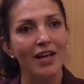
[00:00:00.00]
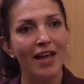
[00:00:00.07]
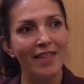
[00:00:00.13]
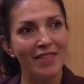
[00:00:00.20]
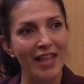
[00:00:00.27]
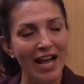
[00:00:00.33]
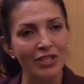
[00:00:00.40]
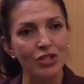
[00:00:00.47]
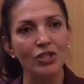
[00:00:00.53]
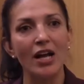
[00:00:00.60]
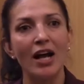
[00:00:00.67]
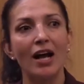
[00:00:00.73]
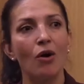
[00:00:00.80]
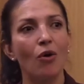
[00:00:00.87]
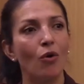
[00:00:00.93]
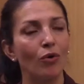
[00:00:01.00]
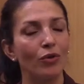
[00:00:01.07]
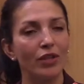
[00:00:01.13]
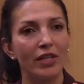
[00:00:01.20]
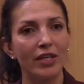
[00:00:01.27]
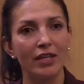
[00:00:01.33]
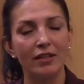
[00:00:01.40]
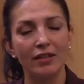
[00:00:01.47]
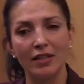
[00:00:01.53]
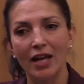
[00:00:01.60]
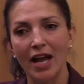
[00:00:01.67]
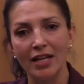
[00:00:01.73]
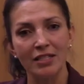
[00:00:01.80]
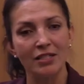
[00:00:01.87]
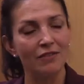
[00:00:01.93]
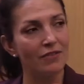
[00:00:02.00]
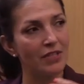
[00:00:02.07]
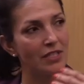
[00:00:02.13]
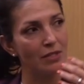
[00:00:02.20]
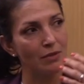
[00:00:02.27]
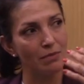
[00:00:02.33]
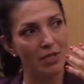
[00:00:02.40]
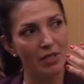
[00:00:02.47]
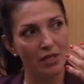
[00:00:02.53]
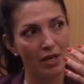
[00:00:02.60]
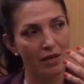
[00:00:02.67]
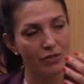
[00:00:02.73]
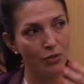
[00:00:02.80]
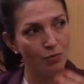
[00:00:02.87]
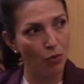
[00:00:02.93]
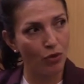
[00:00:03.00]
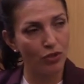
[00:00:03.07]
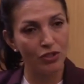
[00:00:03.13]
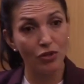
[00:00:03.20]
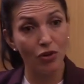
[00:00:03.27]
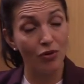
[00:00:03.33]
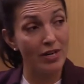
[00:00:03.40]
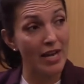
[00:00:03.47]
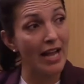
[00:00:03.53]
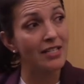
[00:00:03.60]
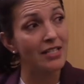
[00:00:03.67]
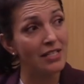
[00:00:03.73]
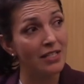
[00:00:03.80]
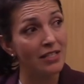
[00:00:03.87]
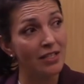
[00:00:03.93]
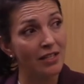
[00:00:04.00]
And that's how the activism and the sports connected.